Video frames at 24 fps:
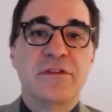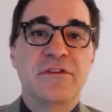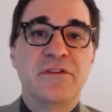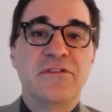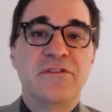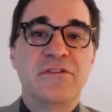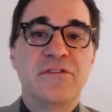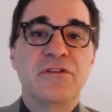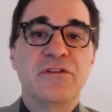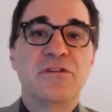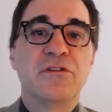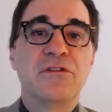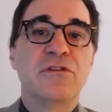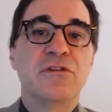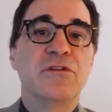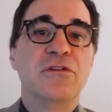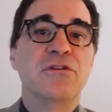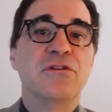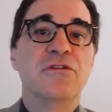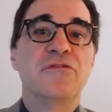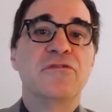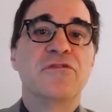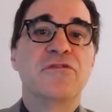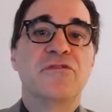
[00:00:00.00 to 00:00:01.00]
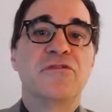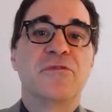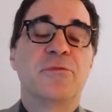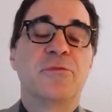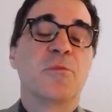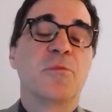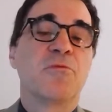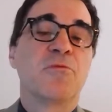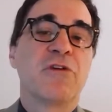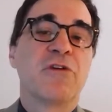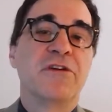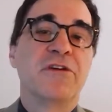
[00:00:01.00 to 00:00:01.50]
This includes
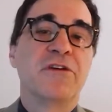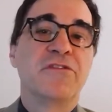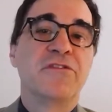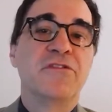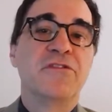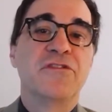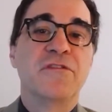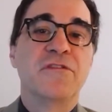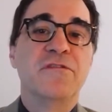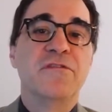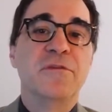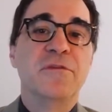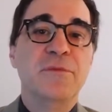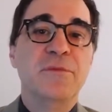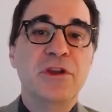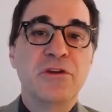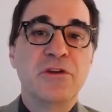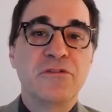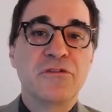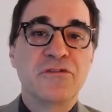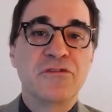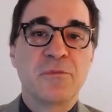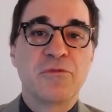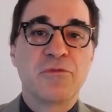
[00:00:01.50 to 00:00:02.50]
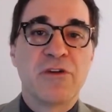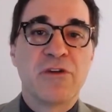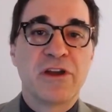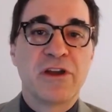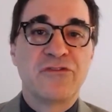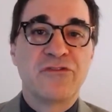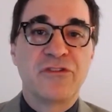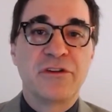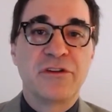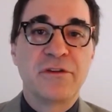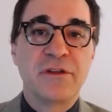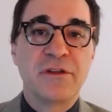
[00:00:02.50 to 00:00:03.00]
the presence of
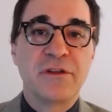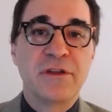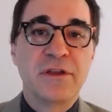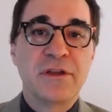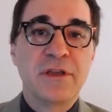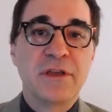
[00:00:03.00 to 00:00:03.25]
immunosuppression.